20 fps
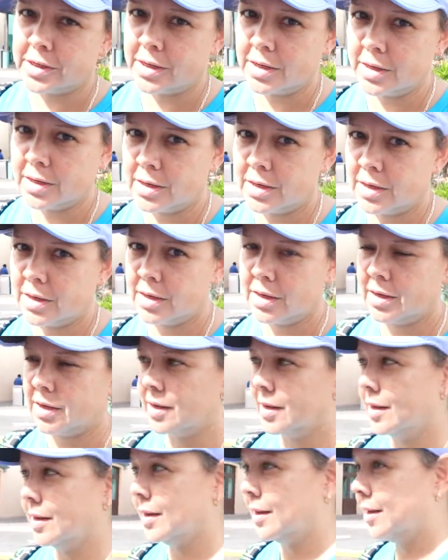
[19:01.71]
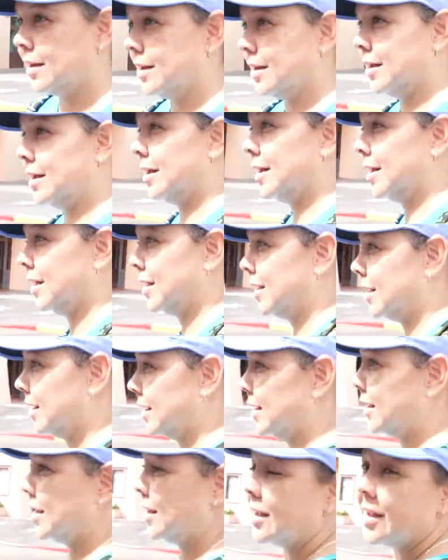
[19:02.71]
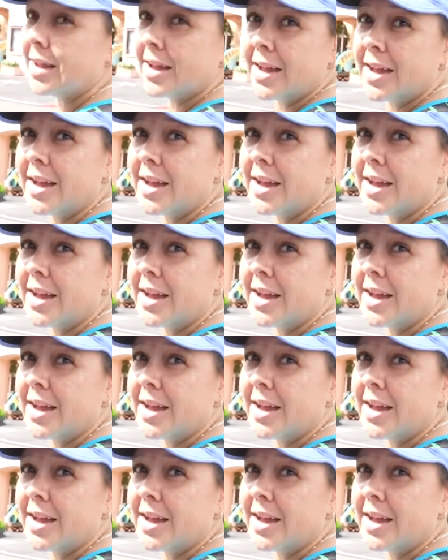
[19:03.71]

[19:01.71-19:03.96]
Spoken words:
I know, and he's bringing his brother?